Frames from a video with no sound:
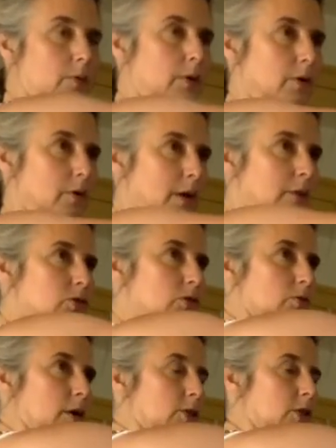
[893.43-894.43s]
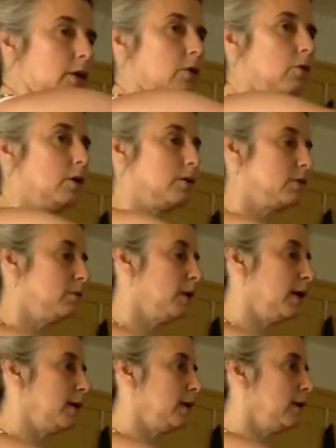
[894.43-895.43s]
where you're kind of stretching across the
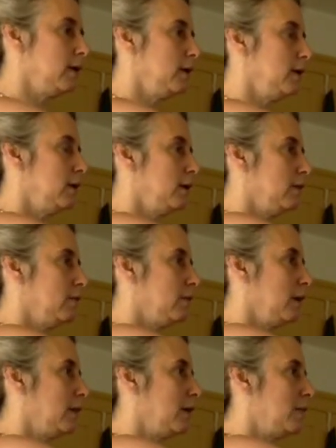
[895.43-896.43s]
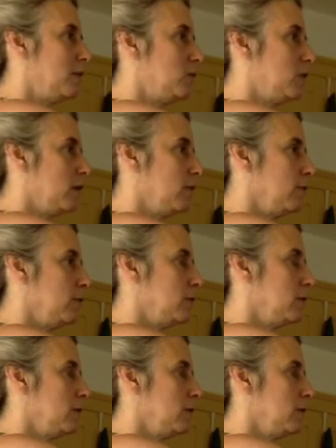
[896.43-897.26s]
body. It's not that much effort.